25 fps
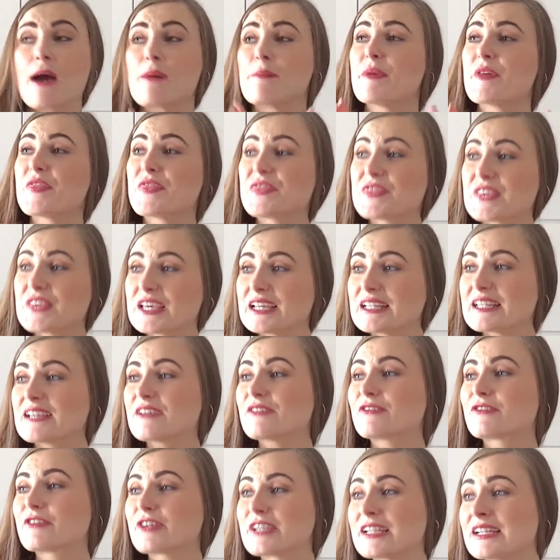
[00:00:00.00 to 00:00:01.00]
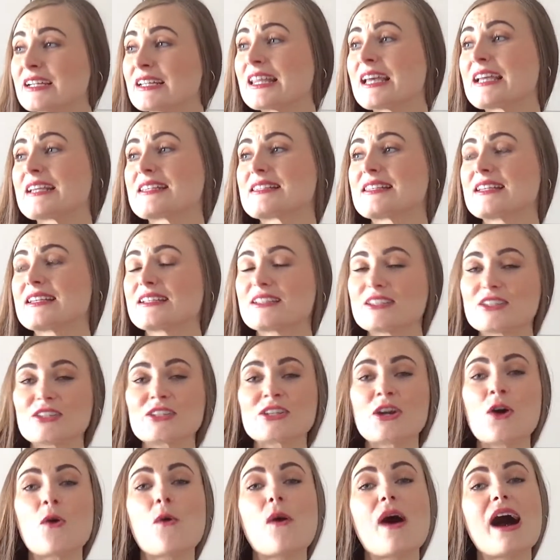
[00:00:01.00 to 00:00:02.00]
But then I realized that
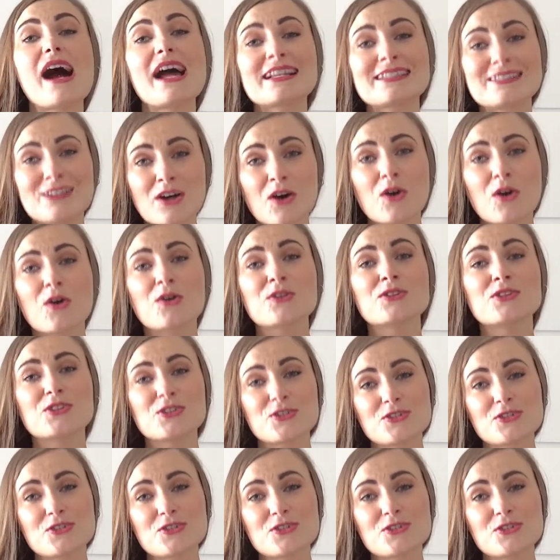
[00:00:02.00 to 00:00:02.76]
I don't